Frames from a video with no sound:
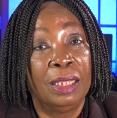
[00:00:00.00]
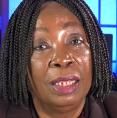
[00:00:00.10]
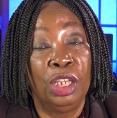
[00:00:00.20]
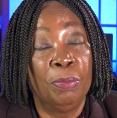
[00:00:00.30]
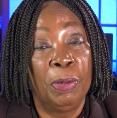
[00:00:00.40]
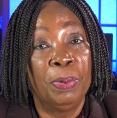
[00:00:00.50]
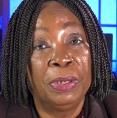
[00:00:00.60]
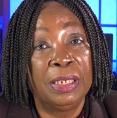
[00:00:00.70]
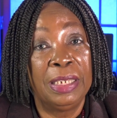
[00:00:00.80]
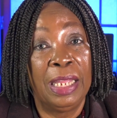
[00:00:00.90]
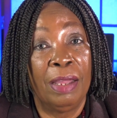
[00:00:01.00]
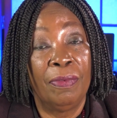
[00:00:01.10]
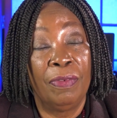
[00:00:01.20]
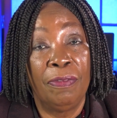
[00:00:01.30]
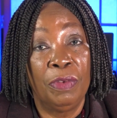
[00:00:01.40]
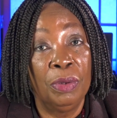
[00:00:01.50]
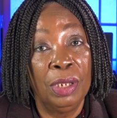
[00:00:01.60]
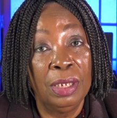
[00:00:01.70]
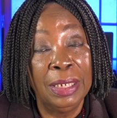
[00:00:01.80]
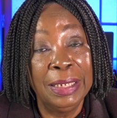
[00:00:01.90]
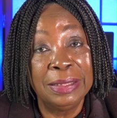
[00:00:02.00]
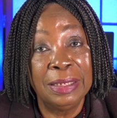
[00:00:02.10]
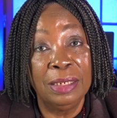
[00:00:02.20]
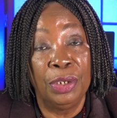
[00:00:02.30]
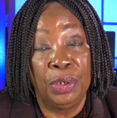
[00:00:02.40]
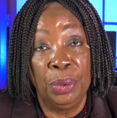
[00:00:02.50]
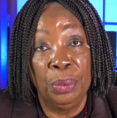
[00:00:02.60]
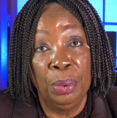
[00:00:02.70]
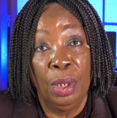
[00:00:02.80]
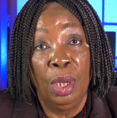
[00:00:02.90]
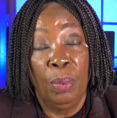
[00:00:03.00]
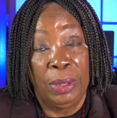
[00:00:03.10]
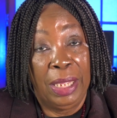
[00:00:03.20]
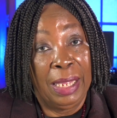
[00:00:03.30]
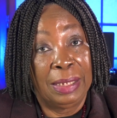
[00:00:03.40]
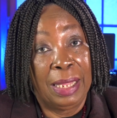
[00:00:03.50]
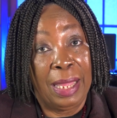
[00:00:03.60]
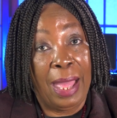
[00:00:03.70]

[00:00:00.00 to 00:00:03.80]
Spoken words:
He'd be put to death. If you didn't listen or do what they had